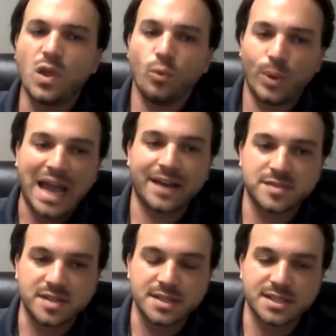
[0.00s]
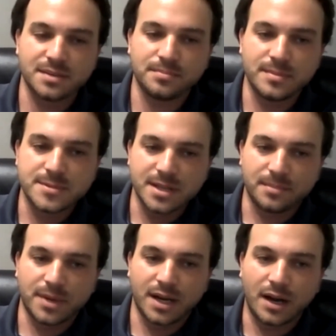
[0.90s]
We have seen some
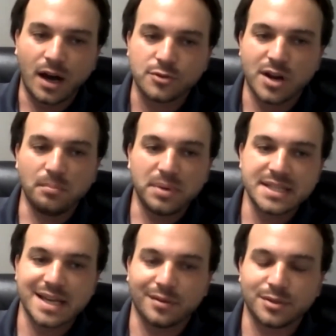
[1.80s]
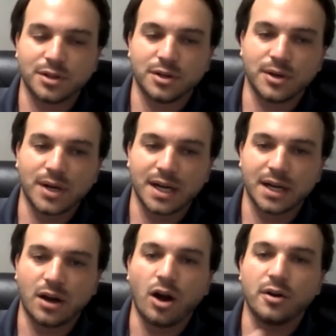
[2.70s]
other companies out there
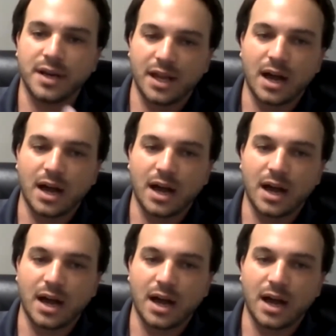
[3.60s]
already